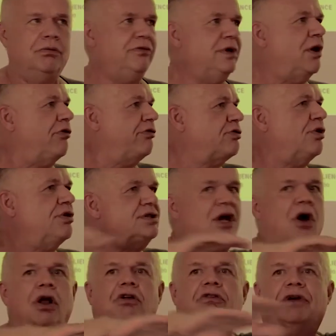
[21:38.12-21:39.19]
Yeah, of course,
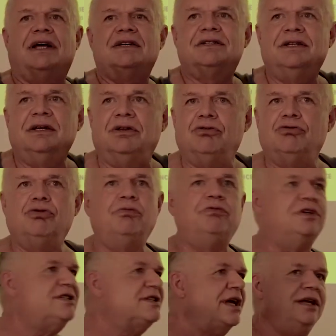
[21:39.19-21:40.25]
all of us here in the room
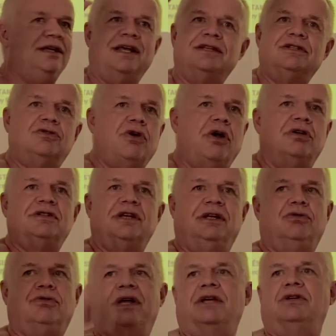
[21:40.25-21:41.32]
will say, yes, girls'
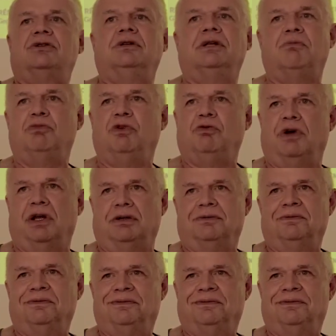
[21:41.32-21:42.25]
education number one.